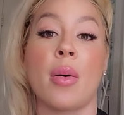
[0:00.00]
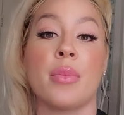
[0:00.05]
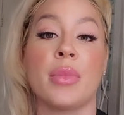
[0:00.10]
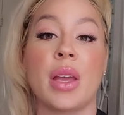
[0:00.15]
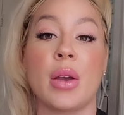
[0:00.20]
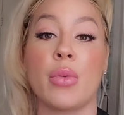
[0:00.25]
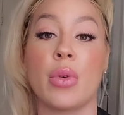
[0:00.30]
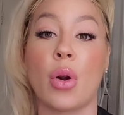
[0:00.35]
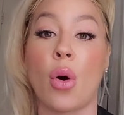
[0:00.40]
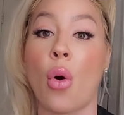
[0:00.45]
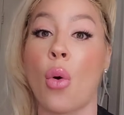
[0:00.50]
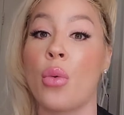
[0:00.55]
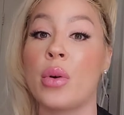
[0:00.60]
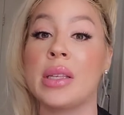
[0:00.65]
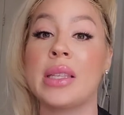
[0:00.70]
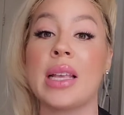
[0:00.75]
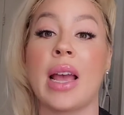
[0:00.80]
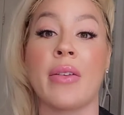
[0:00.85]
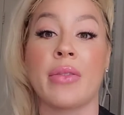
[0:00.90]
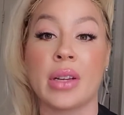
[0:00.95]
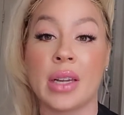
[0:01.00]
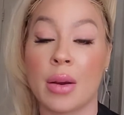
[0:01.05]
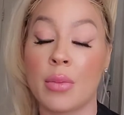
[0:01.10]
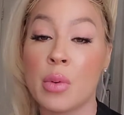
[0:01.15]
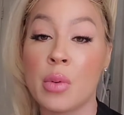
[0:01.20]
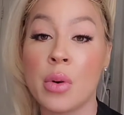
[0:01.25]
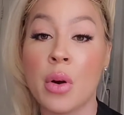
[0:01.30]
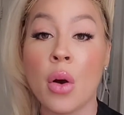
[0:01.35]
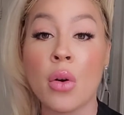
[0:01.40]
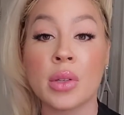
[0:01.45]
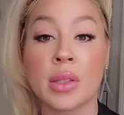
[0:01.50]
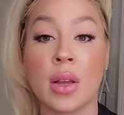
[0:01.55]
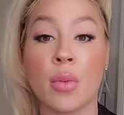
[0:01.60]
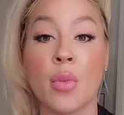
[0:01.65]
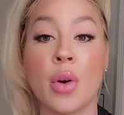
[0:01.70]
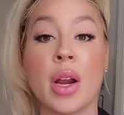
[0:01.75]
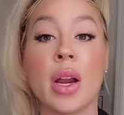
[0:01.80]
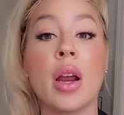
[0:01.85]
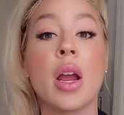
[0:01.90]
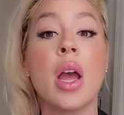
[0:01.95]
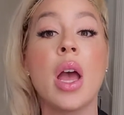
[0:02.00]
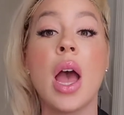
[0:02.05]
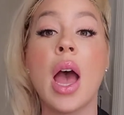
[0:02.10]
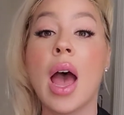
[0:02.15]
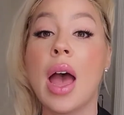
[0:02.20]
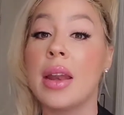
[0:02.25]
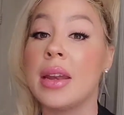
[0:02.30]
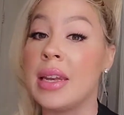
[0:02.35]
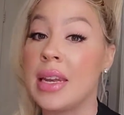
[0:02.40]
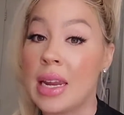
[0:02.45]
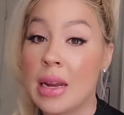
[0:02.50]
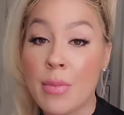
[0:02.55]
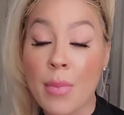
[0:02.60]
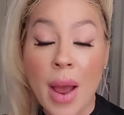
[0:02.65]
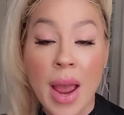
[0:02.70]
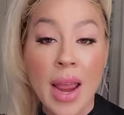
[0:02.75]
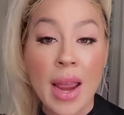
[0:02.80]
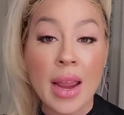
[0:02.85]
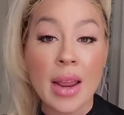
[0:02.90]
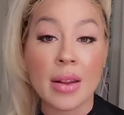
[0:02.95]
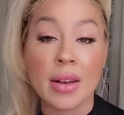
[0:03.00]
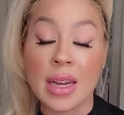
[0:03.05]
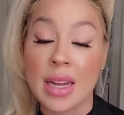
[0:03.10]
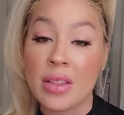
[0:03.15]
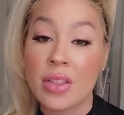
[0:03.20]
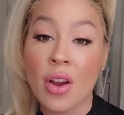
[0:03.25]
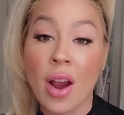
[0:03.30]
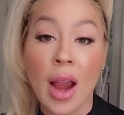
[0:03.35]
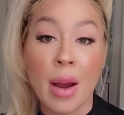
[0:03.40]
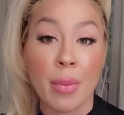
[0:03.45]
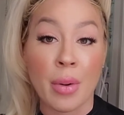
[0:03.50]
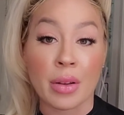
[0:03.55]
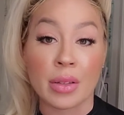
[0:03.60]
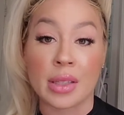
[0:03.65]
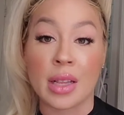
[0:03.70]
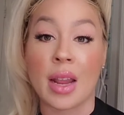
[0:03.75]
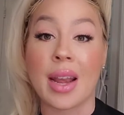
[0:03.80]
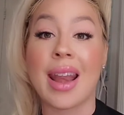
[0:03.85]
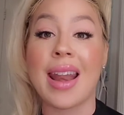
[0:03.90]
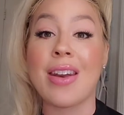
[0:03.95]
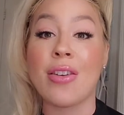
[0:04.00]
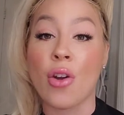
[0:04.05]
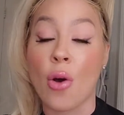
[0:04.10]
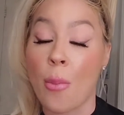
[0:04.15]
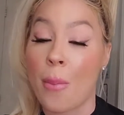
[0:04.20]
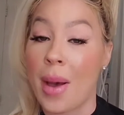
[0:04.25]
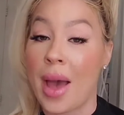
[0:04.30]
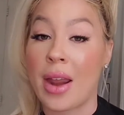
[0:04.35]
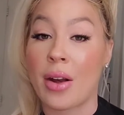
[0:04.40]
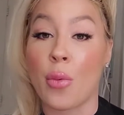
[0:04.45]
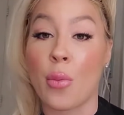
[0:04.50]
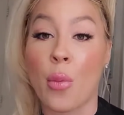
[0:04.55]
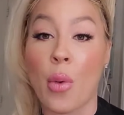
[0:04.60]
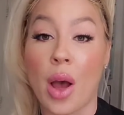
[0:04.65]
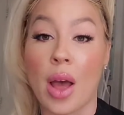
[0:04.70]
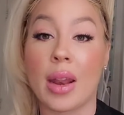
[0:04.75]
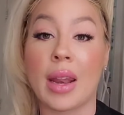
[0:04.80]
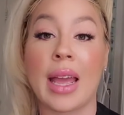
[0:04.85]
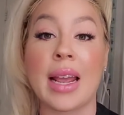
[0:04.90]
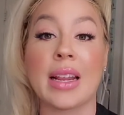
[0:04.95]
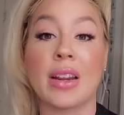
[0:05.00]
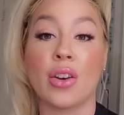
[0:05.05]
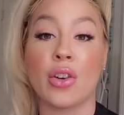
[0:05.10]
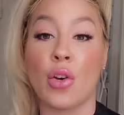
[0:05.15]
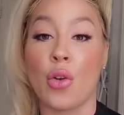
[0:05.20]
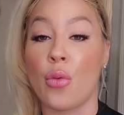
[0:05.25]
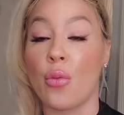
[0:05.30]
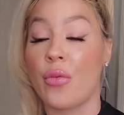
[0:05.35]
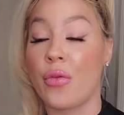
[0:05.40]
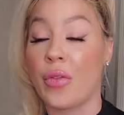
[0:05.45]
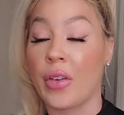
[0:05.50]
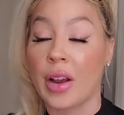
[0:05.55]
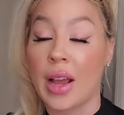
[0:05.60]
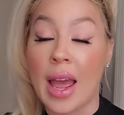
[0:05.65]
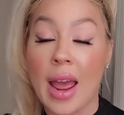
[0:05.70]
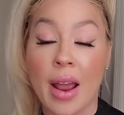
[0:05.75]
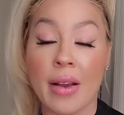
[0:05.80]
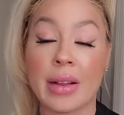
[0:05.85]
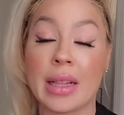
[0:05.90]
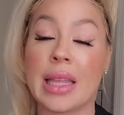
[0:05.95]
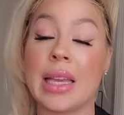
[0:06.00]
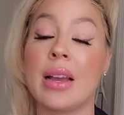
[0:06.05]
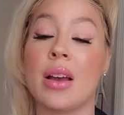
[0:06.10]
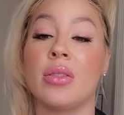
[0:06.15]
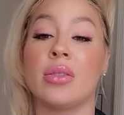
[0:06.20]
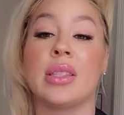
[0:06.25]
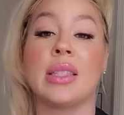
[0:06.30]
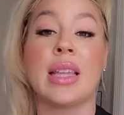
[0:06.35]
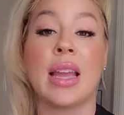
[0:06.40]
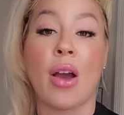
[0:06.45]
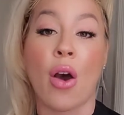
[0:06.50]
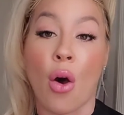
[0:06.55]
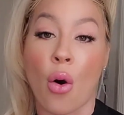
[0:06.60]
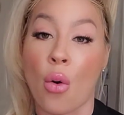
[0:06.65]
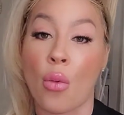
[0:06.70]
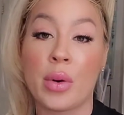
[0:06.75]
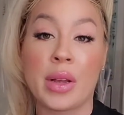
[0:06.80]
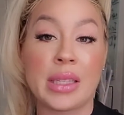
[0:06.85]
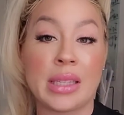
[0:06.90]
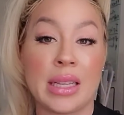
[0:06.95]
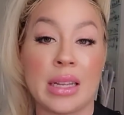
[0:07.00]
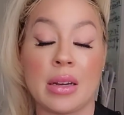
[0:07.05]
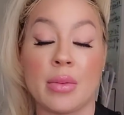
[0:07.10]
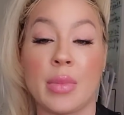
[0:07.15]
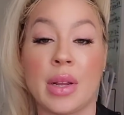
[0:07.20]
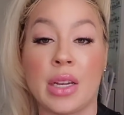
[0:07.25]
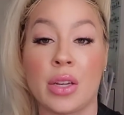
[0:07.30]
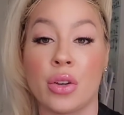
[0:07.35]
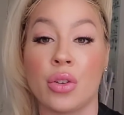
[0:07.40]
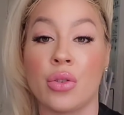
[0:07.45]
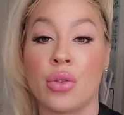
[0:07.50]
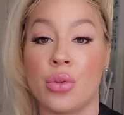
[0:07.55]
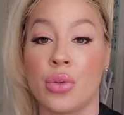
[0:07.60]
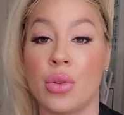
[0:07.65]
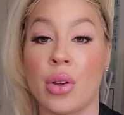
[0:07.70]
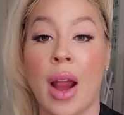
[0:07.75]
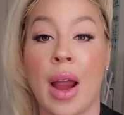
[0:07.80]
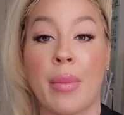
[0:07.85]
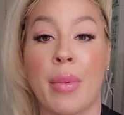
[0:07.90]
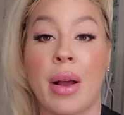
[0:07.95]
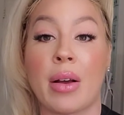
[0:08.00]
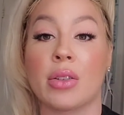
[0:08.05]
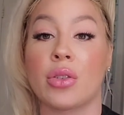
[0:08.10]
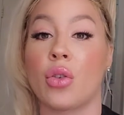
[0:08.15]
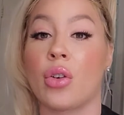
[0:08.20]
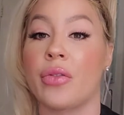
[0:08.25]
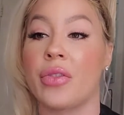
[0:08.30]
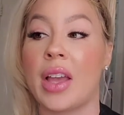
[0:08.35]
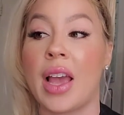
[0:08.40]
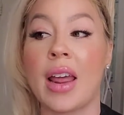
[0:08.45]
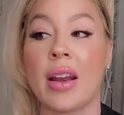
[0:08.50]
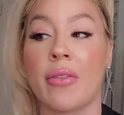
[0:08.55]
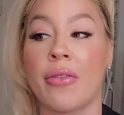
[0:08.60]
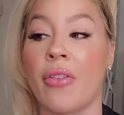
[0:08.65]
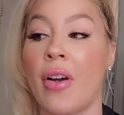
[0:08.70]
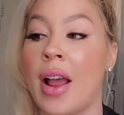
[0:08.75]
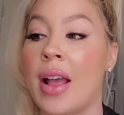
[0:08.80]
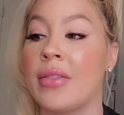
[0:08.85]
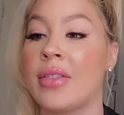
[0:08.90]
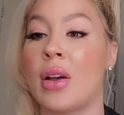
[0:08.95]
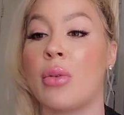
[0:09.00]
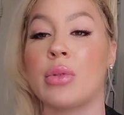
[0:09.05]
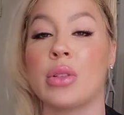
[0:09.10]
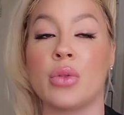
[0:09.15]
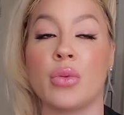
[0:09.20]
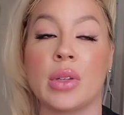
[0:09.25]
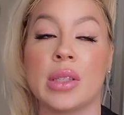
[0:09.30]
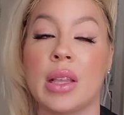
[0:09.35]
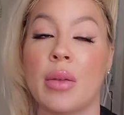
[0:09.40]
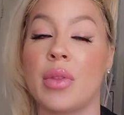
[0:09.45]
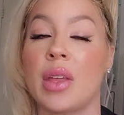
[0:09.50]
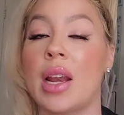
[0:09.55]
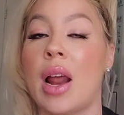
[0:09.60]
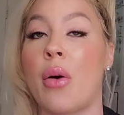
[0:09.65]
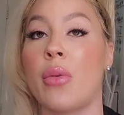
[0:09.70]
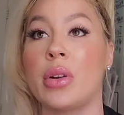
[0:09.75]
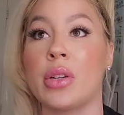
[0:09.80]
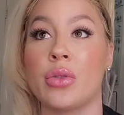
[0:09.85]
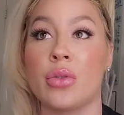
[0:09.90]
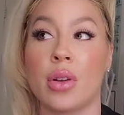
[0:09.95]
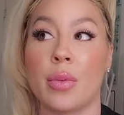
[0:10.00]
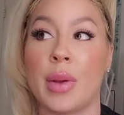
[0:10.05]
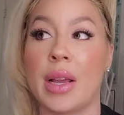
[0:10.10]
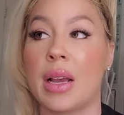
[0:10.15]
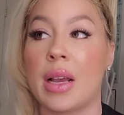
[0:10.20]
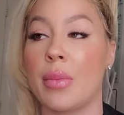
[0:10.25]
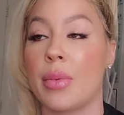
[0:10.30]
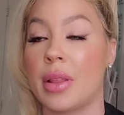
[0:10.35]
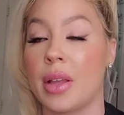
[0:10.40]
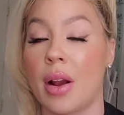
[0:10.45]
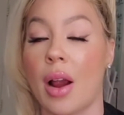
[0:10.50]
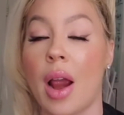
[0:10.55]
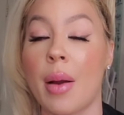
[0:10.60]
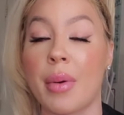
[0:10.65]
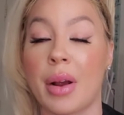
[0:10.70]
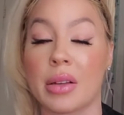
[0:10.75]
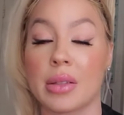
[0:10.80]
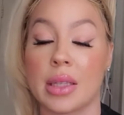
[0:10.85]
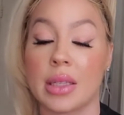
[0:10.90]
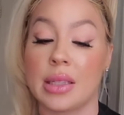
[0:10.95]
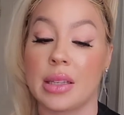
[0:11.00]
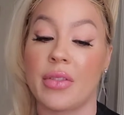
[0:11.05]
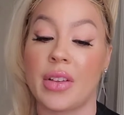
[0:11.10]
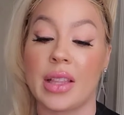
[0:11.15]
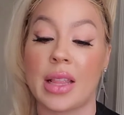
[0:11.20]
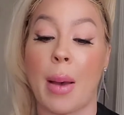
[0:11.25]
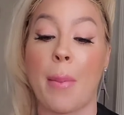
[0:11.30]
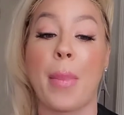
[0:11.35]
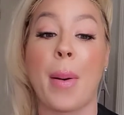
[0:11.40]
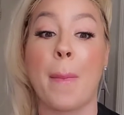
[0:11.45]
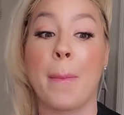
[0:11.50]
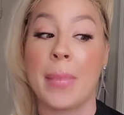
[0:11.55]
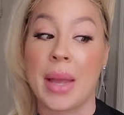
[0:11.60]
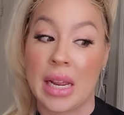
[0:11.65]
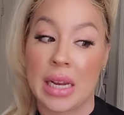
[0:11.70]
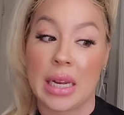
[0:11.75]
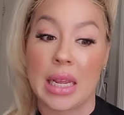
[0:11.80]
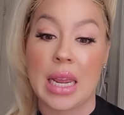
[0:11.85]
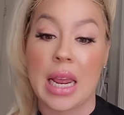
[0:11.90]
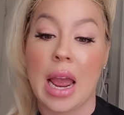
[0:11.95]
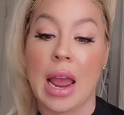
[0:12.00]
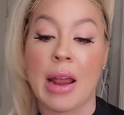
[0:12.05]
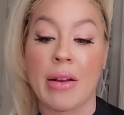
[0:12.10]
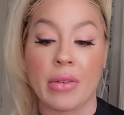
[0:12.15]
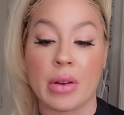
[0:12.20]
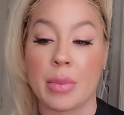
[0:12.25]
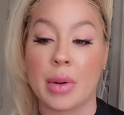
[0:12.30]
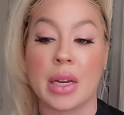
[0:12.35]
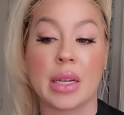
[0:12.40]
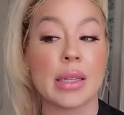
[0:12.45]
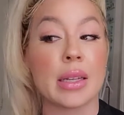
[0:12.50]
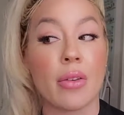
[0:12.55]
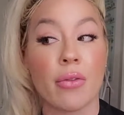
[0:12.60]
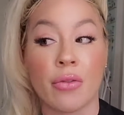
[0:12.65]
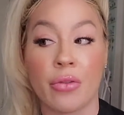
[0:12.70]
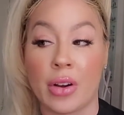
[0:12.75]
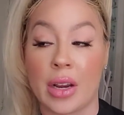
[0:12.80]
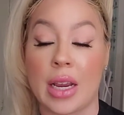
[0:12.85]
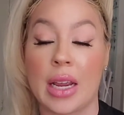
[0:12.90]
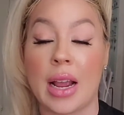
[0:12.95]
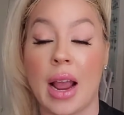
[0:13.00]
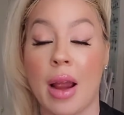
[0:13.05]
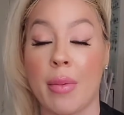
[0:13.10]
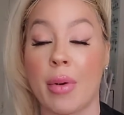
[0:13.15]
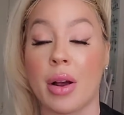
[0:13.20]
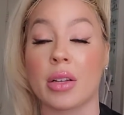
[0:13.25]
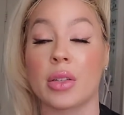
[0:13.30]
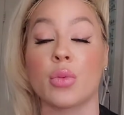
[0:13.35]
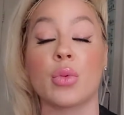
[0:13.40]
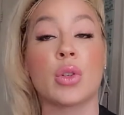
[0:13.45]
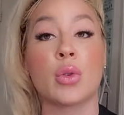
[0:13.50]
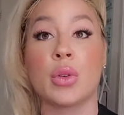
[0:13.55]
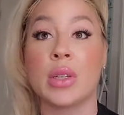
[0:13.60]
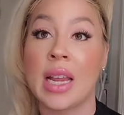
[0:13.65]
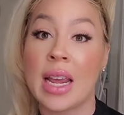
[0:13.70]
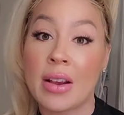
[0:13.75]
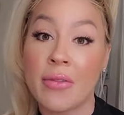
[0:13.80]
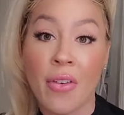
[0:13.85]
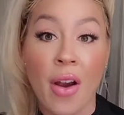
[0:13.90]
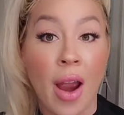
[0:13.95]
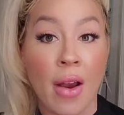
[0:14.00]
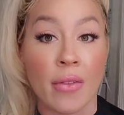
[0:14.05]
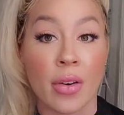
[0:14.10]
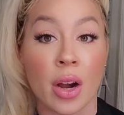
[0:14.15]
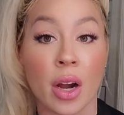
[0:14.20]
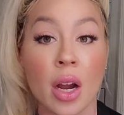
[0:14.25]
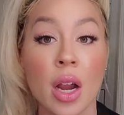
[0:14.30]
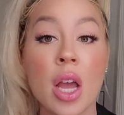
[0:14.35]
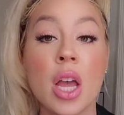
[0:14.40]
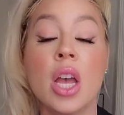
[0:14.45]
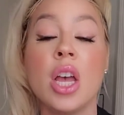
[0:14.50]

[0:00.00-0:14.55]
They would always, every time we would go somewhere, need their eyebrows done, no matter what. Like, forget everything else. They always needed me to do their eyebrows, or if they had a friend that was doing something, I would do their makeup and their eyebrows and stuff like that. But mainly everybody's freaking eyebrows, which would take forever.